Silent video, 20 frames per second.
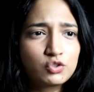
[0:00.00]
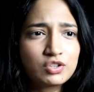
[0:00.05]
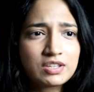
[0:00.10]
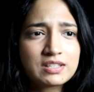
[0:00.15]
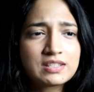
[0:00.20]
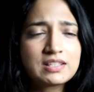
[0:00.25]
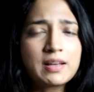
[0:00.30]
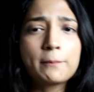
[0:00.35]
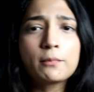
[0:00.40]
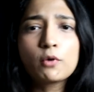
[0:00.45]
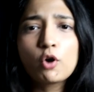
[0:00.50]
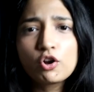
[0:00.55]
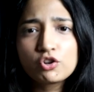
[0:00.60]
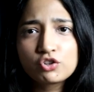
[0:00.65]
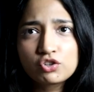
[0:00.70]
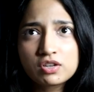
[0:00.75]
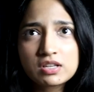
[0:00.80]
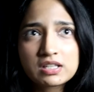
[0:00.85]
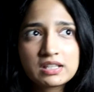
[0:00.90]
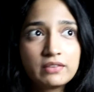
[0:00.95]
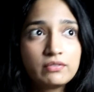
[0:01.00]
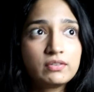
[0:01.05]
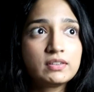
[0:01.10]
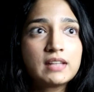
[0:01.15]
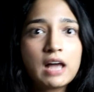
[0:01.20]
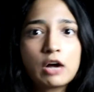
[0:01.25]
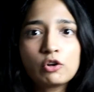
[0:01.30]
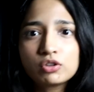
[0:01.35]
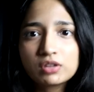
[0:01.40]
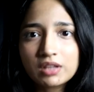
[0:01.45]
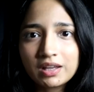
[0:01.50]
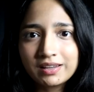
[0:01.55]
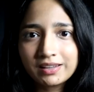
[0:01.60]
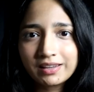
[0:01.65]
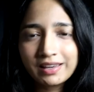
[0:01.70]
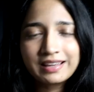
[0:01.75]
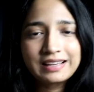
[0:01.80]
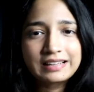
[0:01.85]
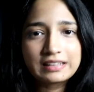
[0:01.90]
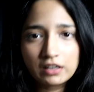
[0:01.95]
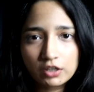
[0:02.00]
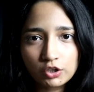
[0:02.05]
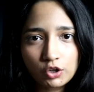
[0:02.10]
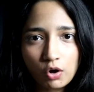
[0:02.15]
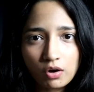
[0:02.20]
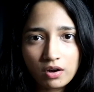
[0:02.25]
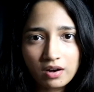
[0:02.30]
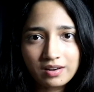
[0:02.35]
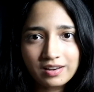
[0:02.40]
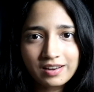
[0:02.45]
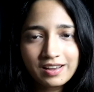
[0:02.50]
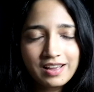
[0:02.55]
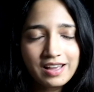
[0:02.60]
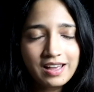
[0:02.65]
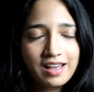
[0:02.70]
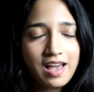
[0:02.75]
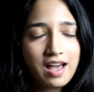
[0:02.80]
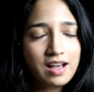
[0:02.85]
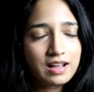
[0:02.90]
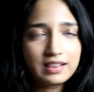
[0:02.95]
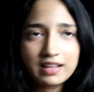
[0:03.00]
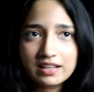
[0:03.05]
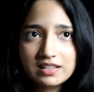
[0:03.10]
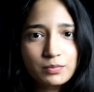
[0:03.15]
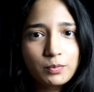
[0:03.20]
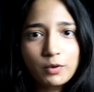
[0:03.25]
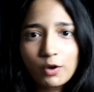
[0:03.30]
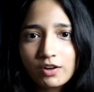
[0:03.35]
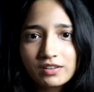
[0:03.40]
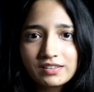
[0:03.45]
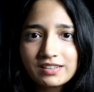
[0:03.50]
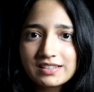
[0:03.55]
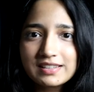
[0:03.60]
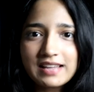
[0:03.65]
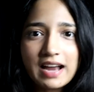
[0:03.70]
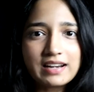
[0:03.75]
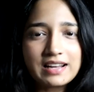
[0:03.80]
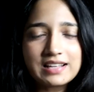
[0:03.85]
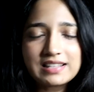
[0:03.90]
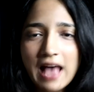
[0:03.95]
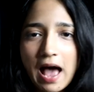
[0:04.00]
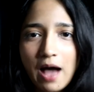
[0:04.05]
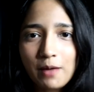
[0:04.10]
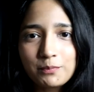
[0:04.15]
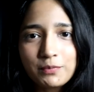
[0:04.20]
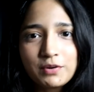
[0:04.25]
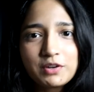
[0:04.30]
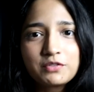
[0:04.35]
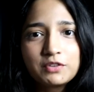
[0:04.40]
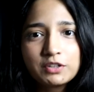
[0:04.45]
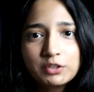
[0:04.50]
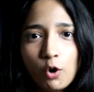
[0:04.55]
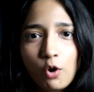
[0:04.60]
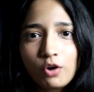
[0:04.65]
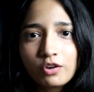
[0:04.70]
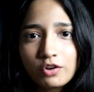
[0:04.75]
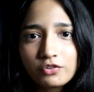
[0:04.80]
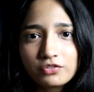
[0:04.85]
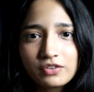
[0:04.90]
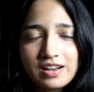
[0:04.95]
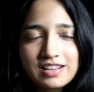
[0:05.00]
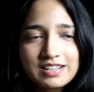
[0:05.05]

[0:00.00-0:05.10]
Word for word: you just subconsciously, without thinking, clicked on it? Let's be honest, that has happened with all of